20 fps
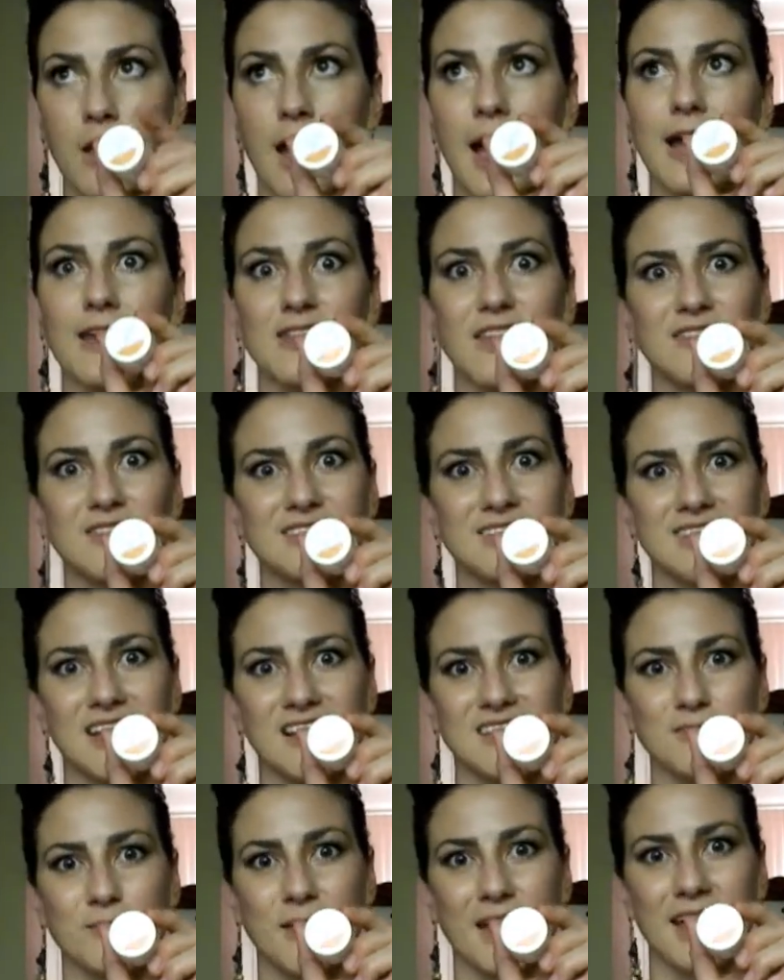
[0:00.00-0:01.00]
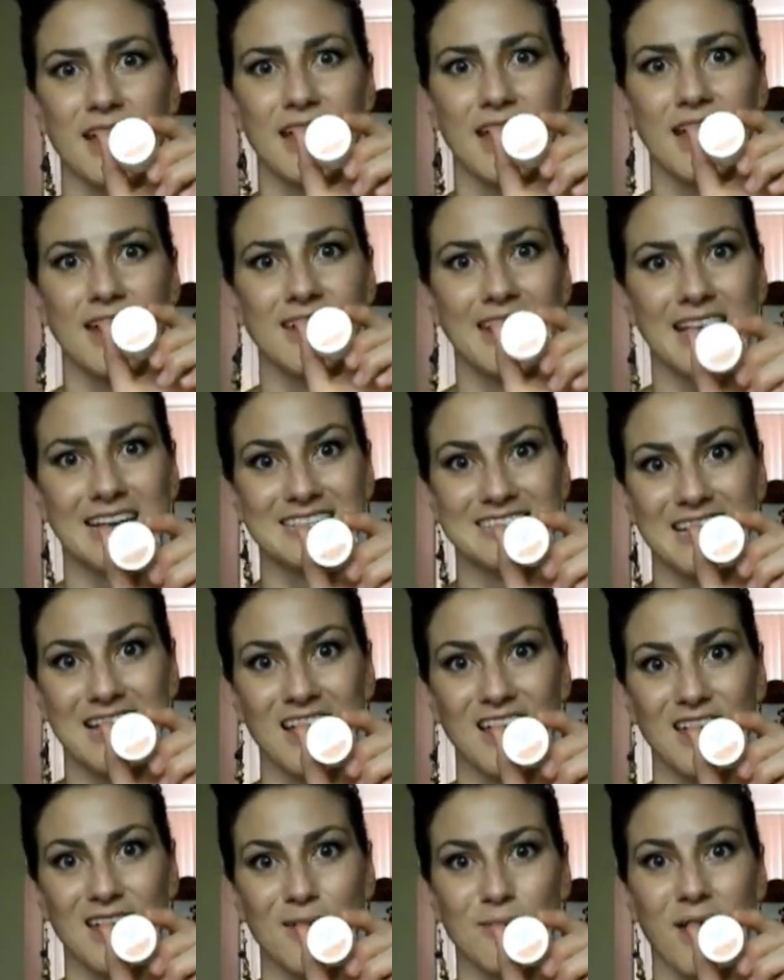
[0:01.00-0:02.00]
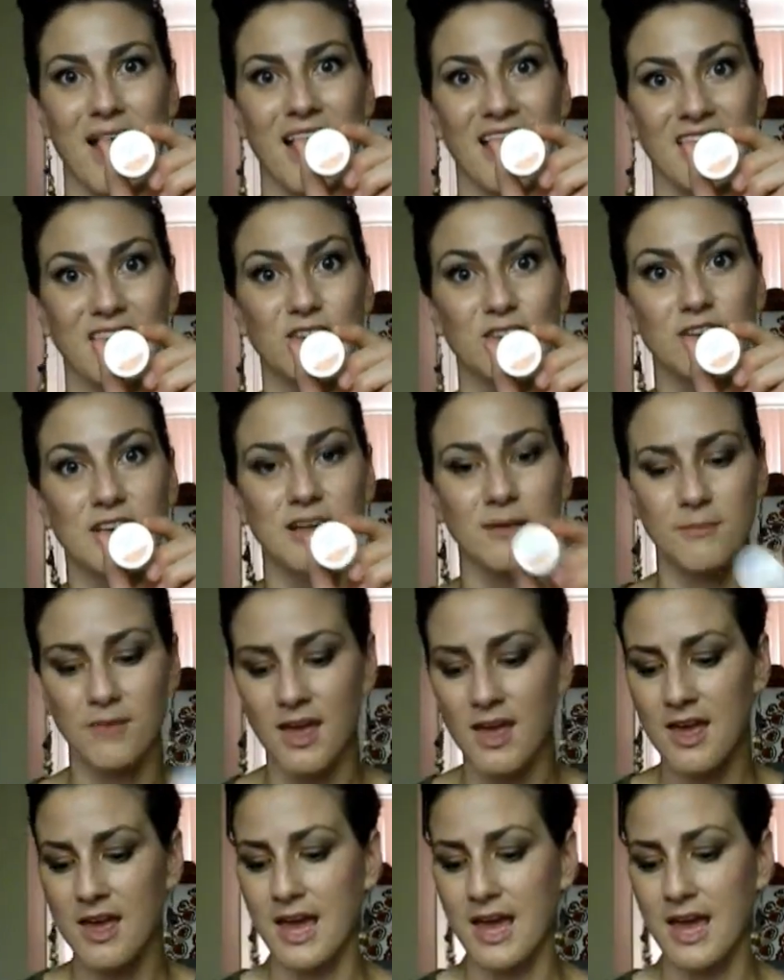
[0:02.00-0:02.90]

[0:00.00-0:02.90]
I love this as my nighttime eye cream.